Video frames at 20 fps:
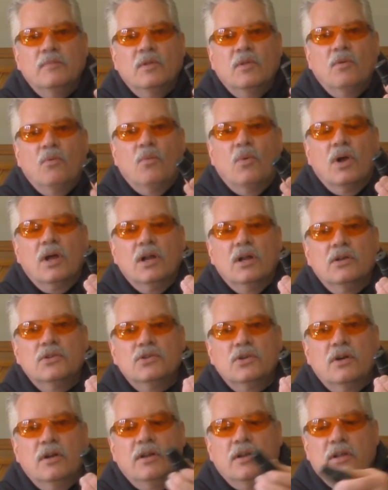we're going to
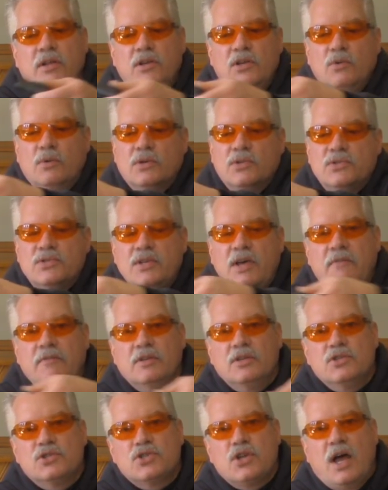turn it into a
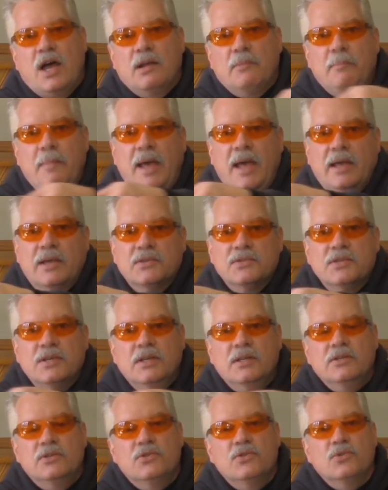seven-shot
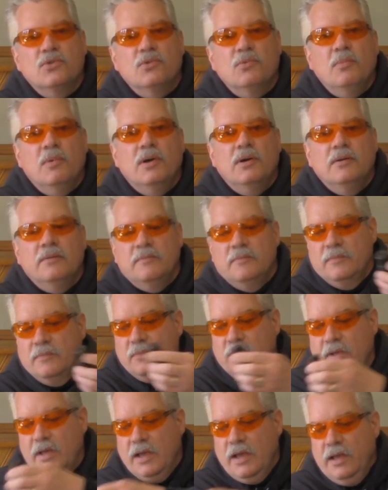magazine tube.
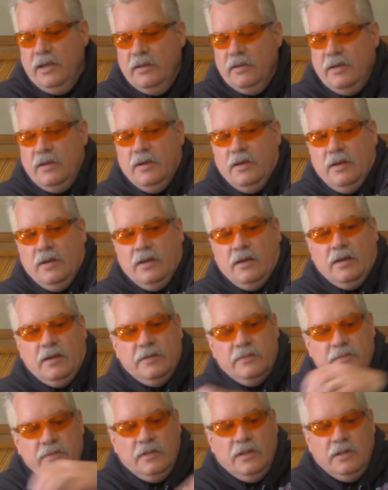Okay?
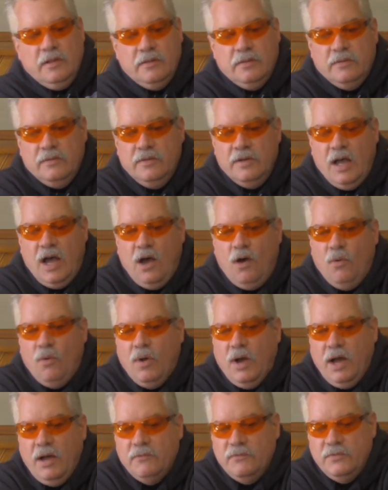
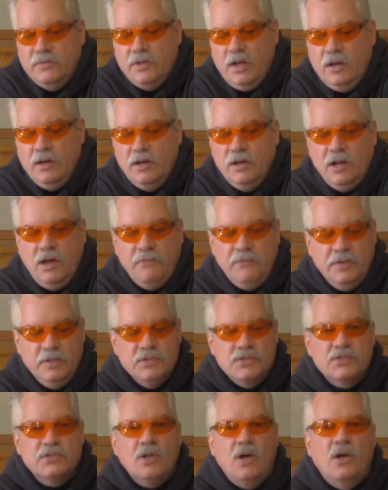Now, I've done enough
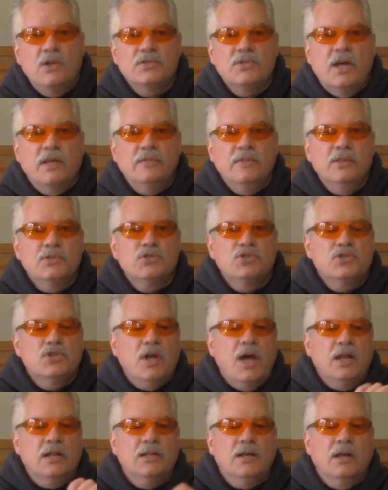installs on this
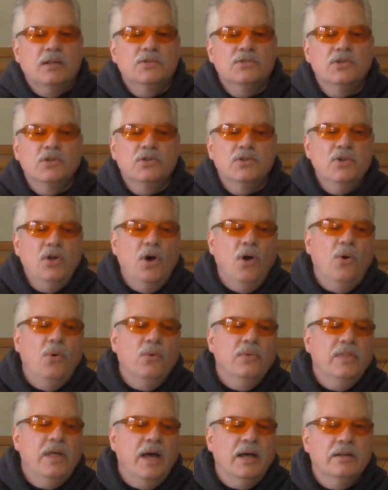shotgun to
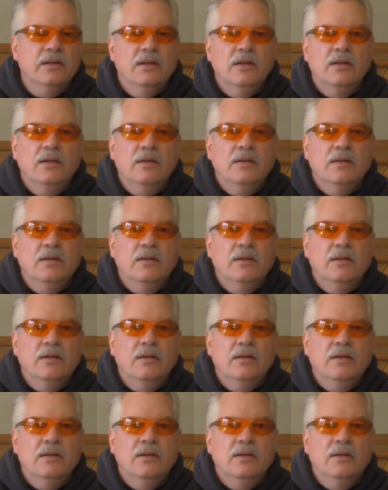know that